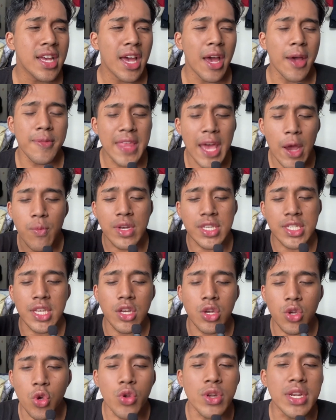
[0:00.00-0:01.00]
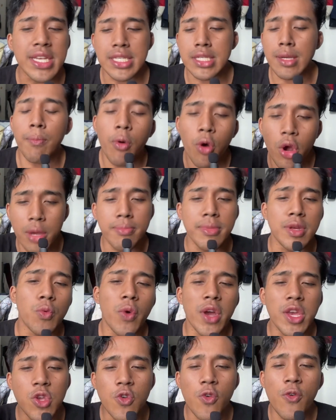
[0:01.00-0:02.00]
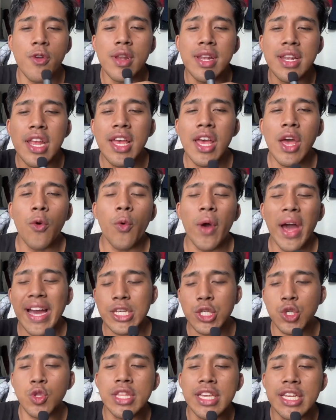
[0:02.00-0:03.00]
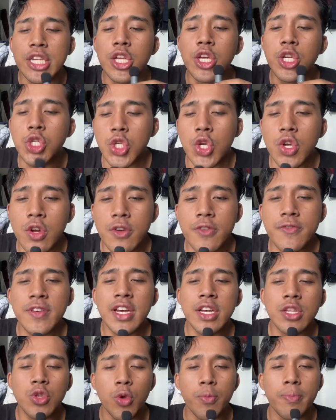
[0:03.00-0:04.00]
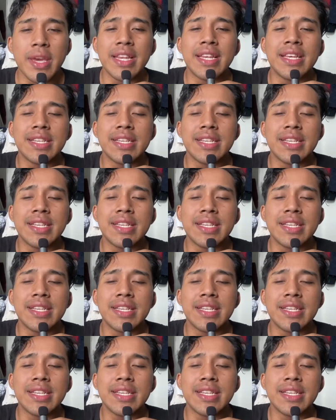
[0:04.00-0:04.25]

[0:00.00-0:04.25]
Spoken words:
And that was a good disappointment where you actually deserve to be